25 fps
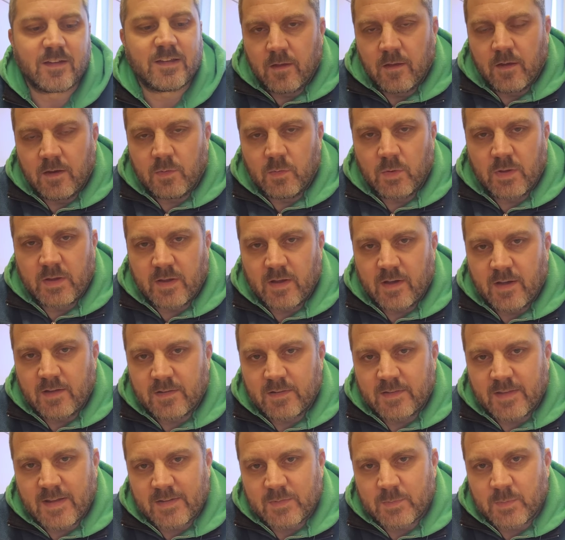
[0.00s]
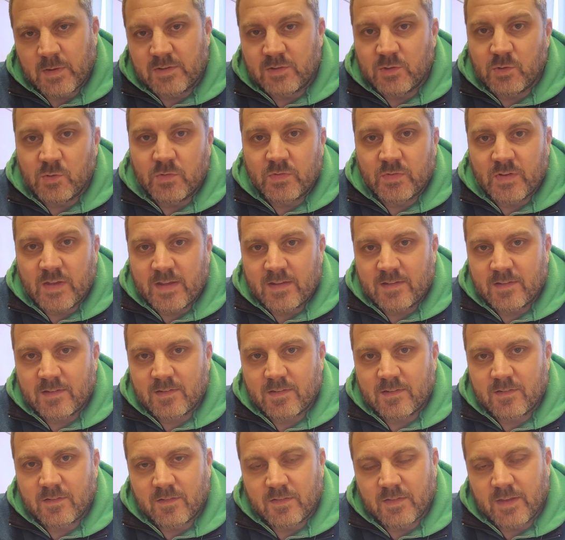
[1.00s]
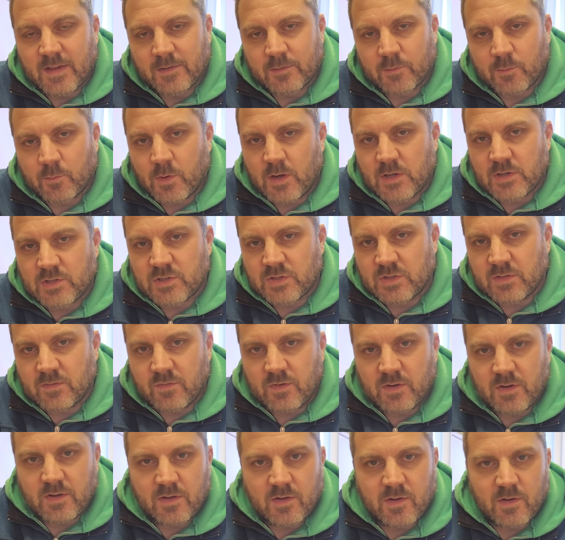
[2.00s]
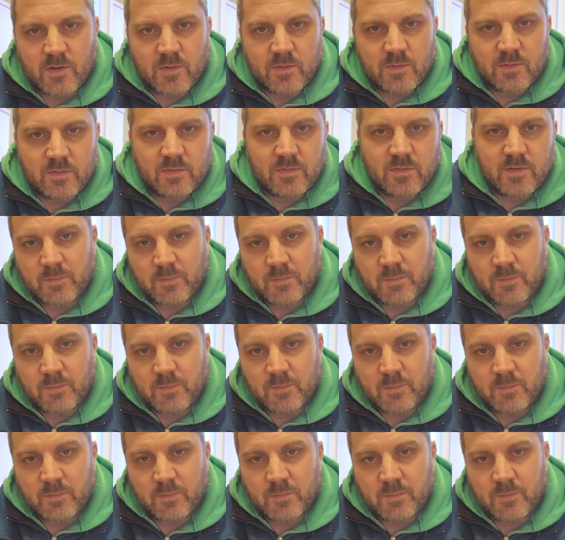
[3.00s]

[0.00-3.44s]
Anyway, guys, that's my two cents. Thanks for watching the video.